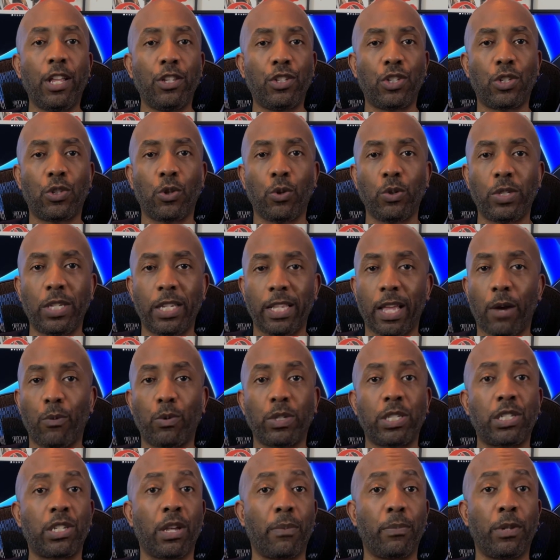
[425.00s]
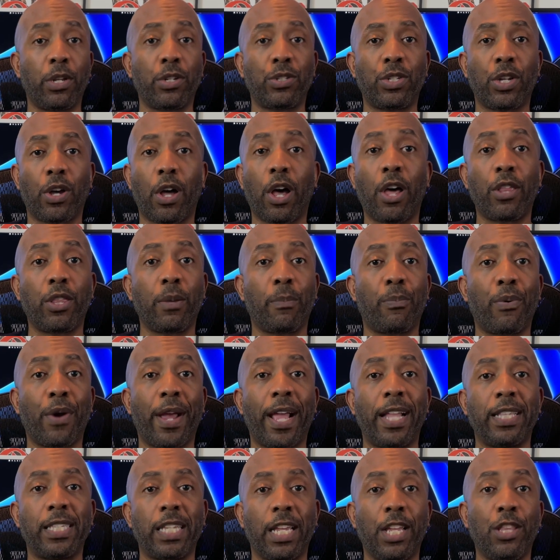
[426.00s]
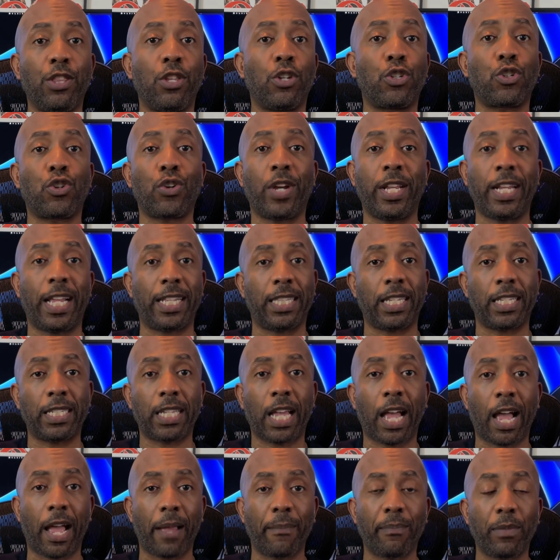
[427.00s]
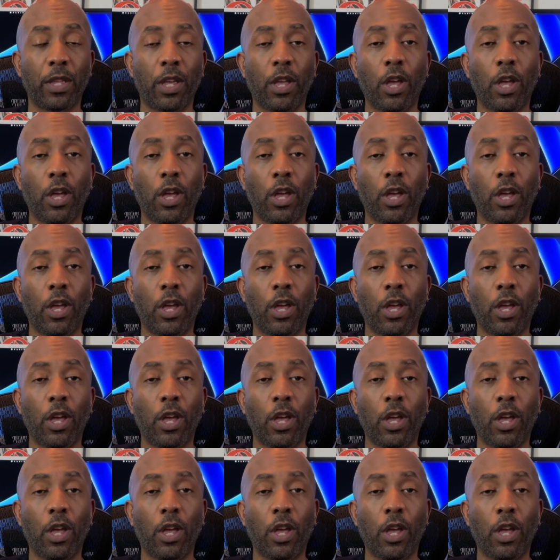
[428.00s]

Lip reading: Stussy that was similar to other brands in the trend at the time.